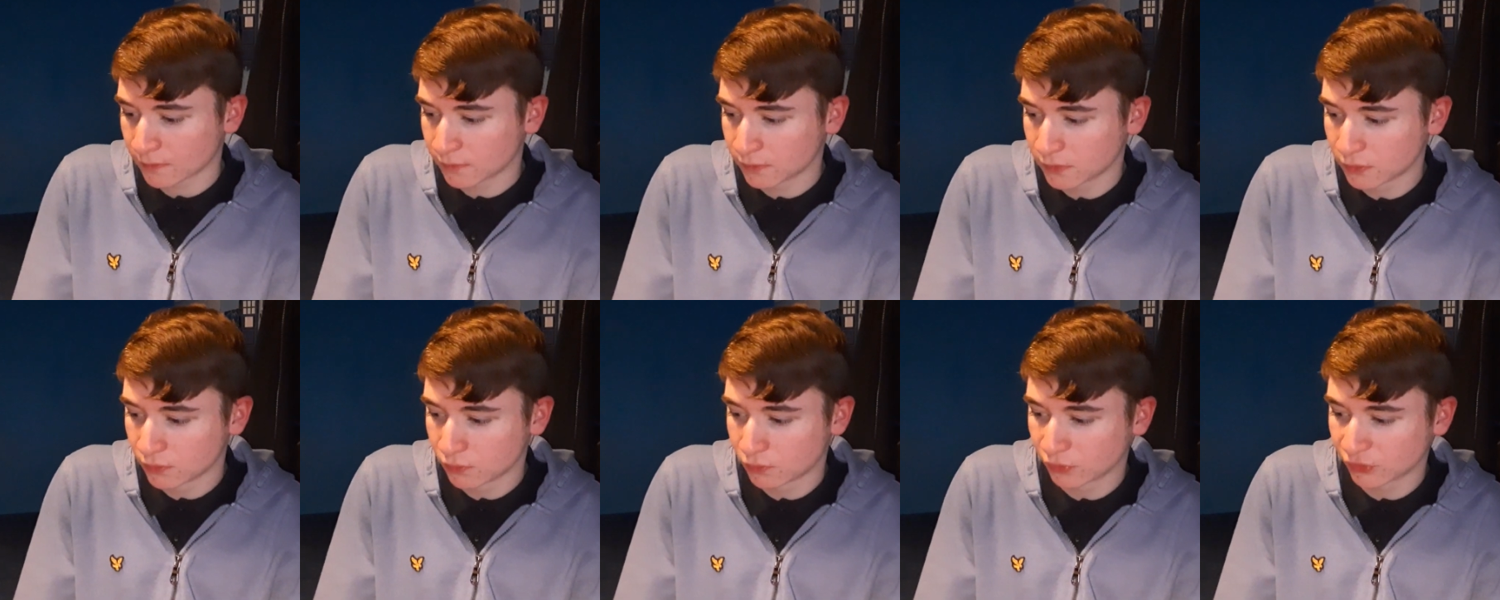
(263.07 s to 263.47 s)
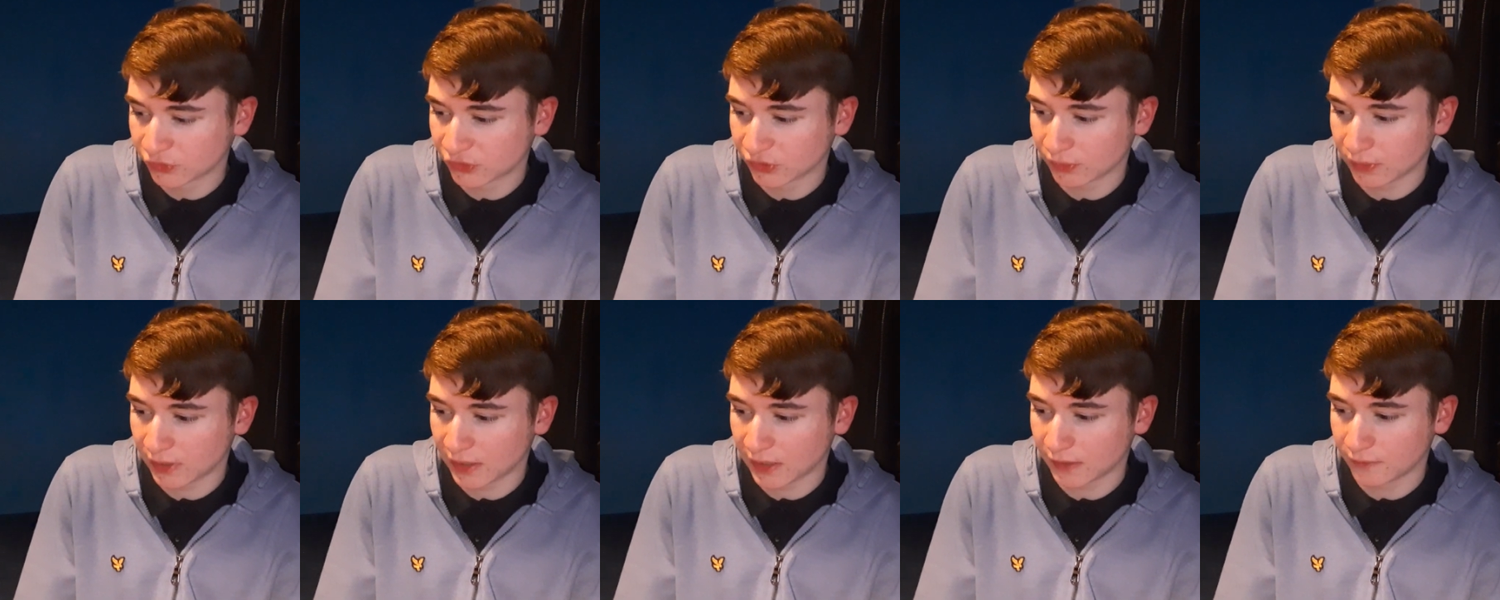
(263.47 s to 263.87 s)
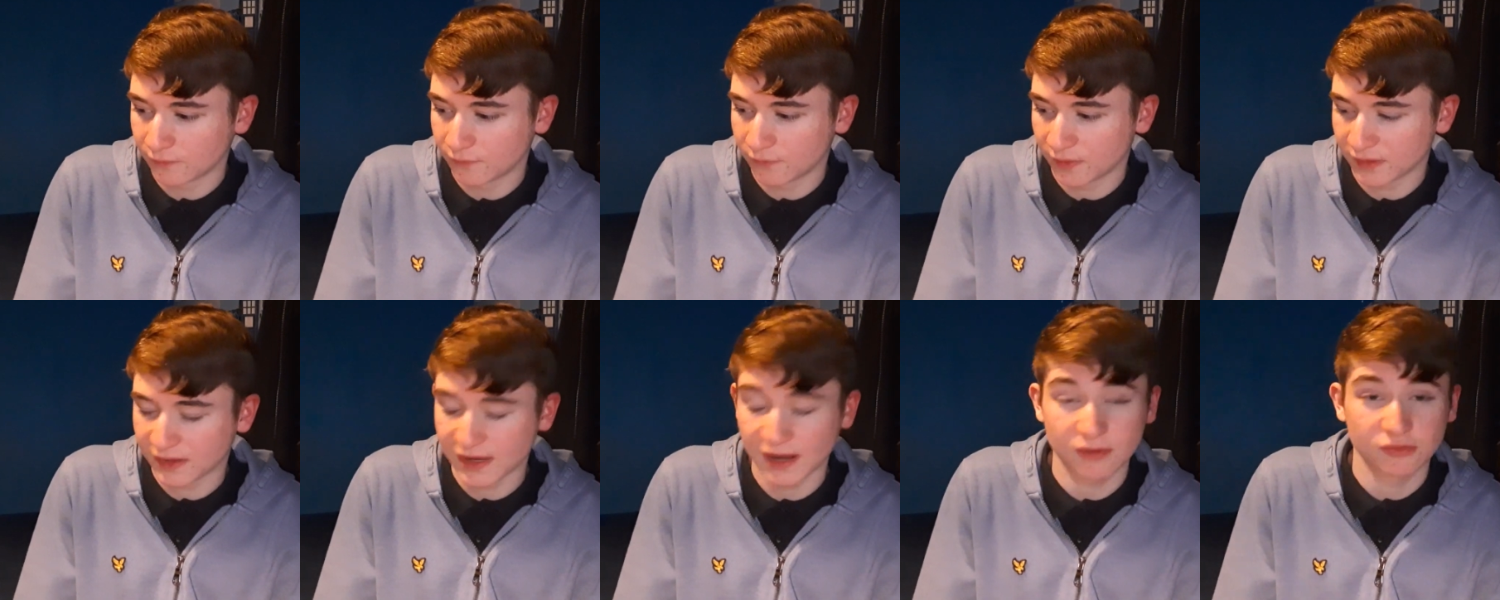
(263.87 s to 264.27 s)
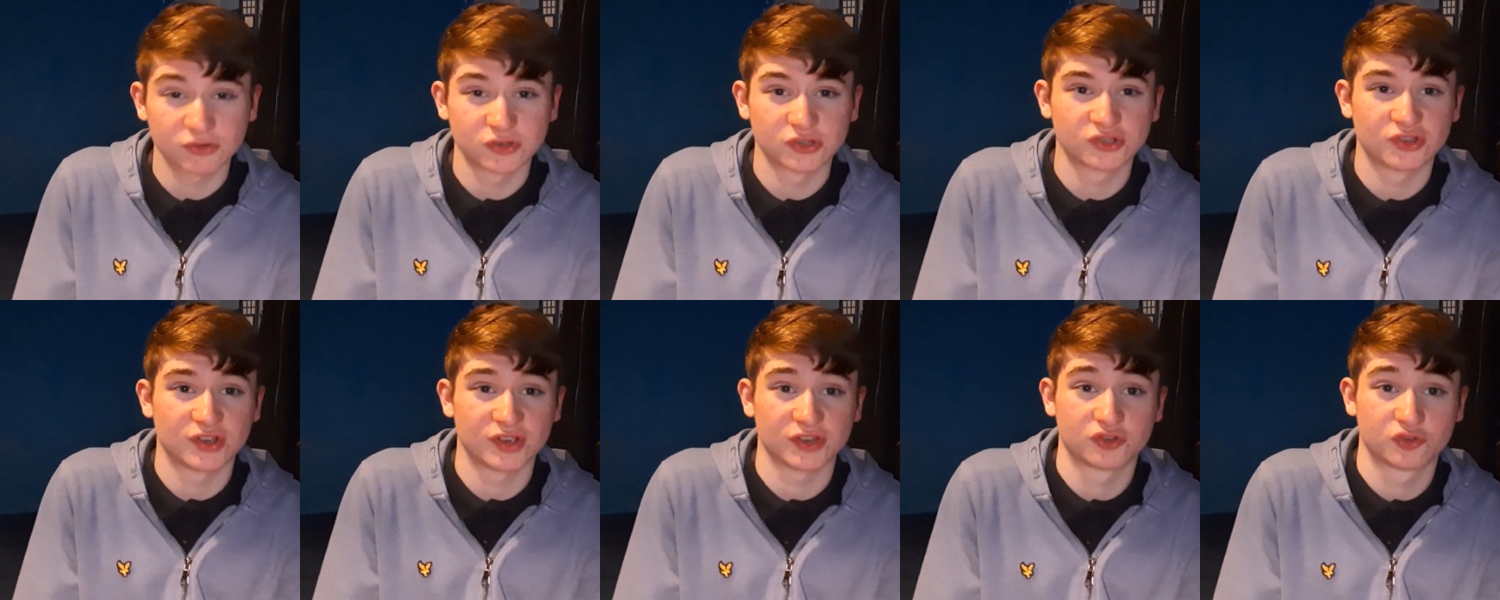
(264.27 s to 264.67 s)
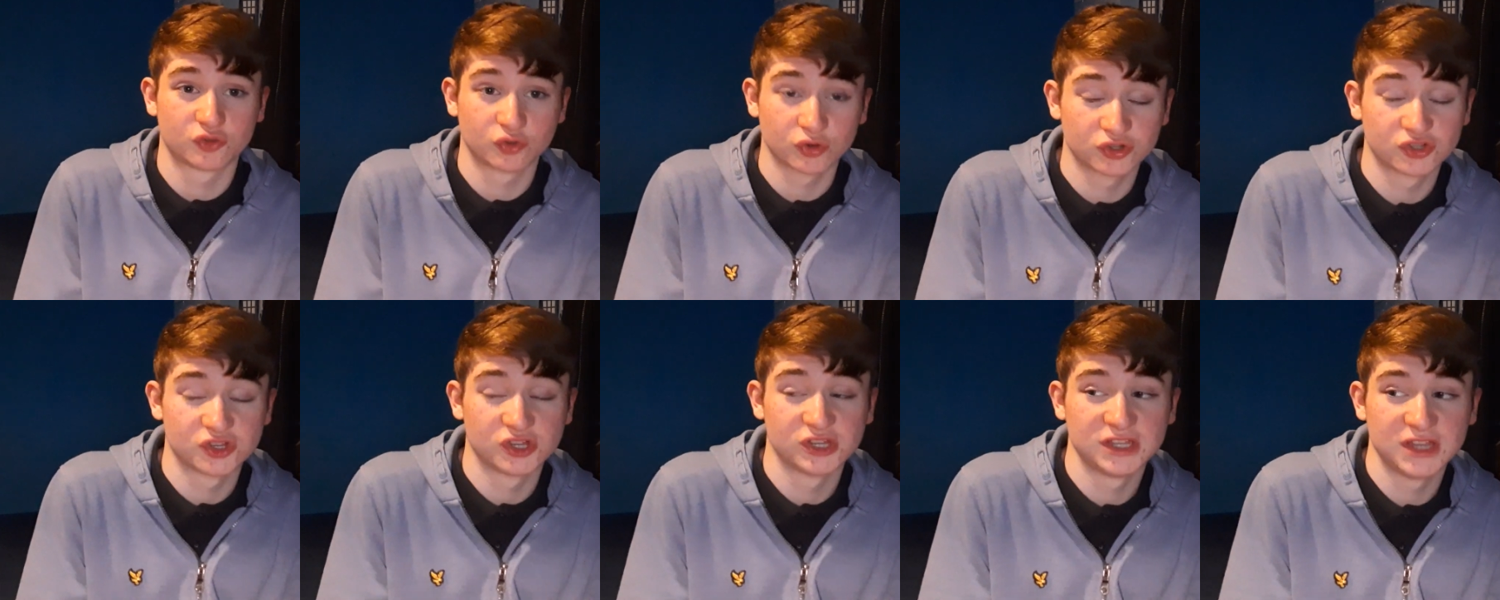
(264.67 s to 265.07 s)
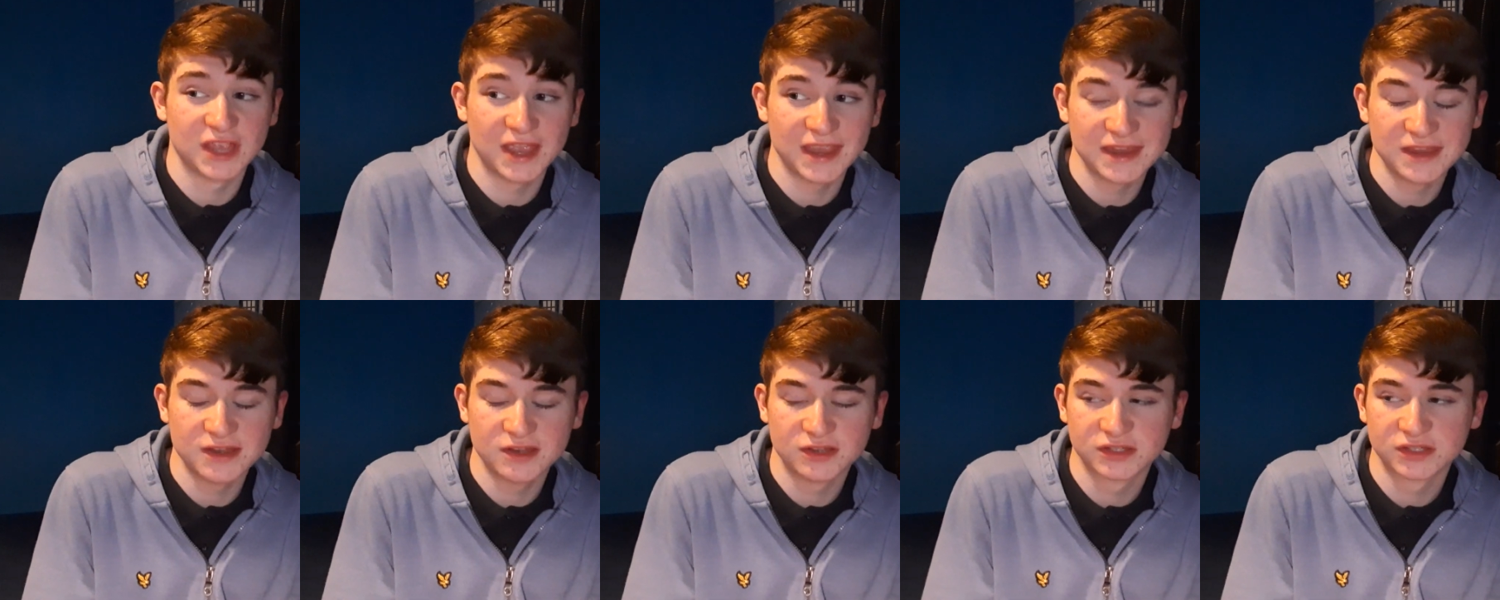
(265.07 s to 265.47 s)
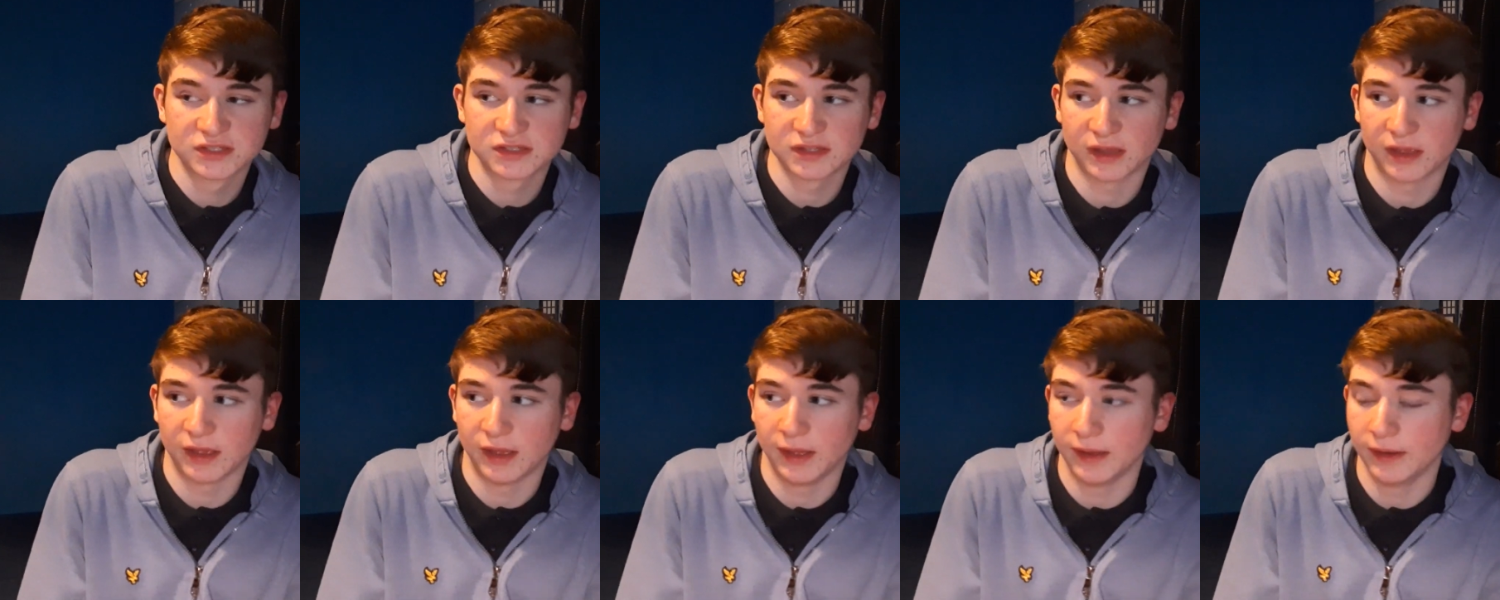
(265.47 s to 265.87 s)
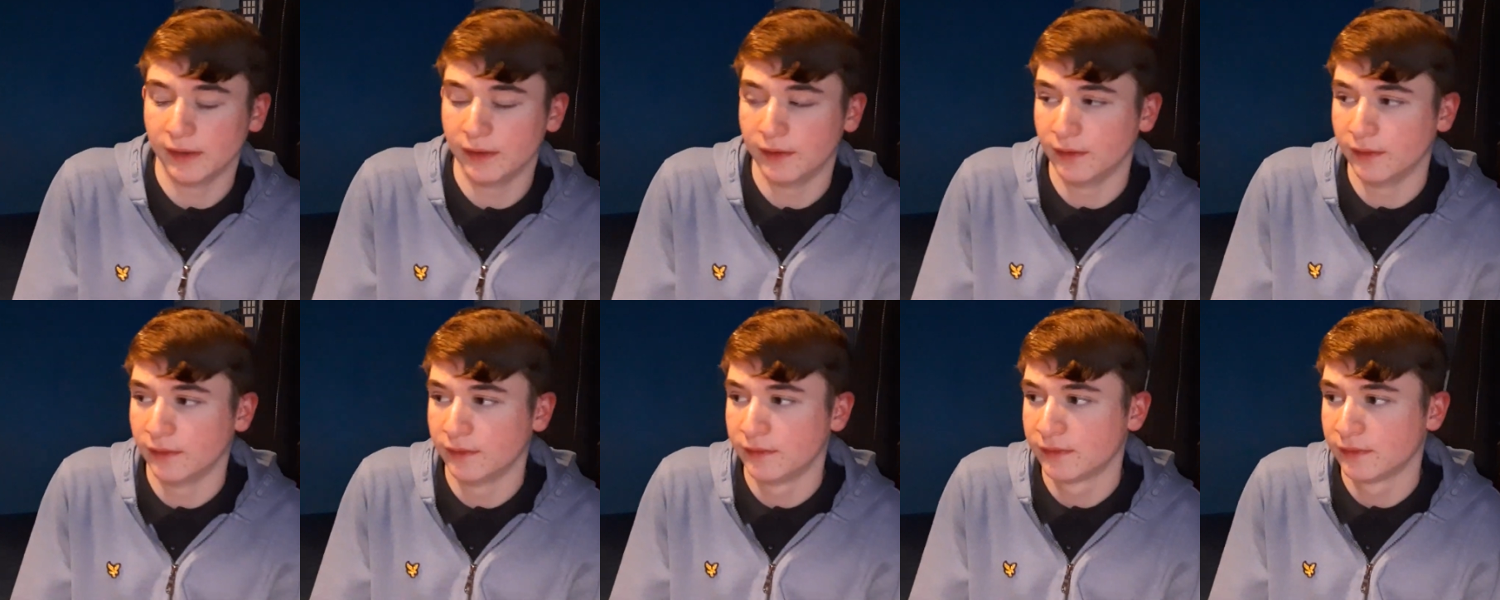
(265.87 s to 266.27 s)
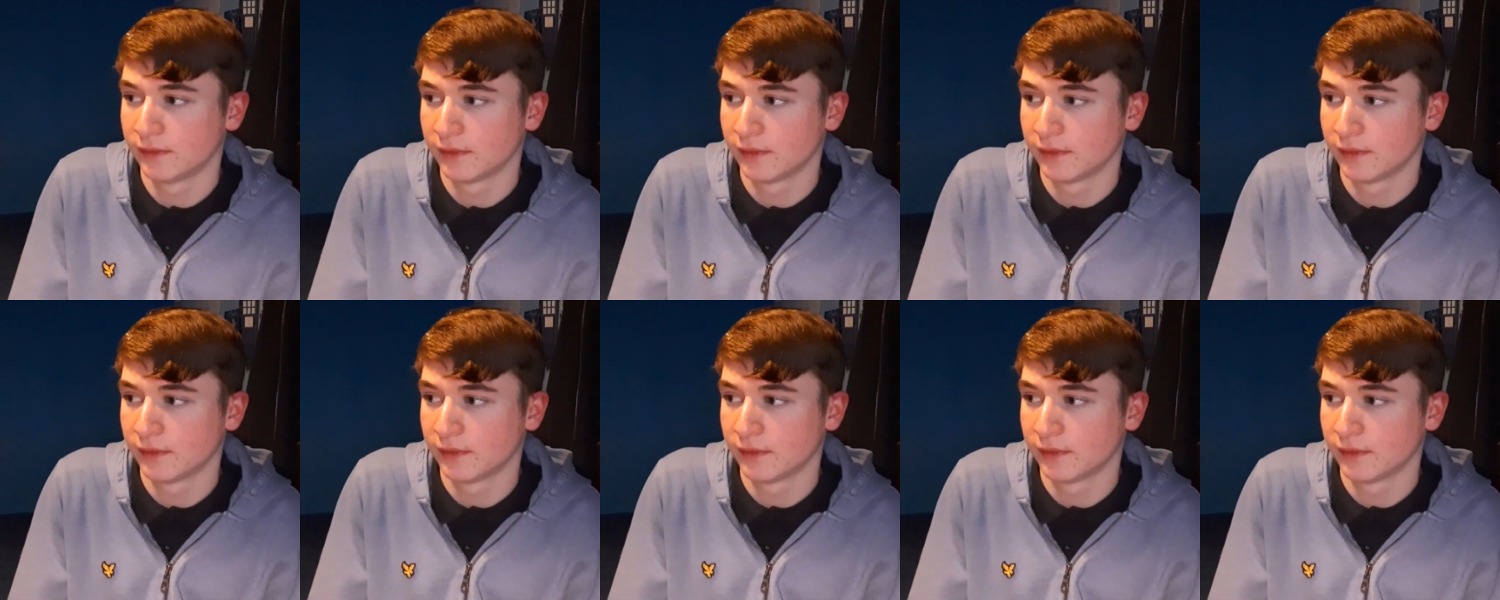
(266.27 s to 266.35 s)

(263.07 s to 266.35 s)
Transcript: you also have characters like Trisha Yates and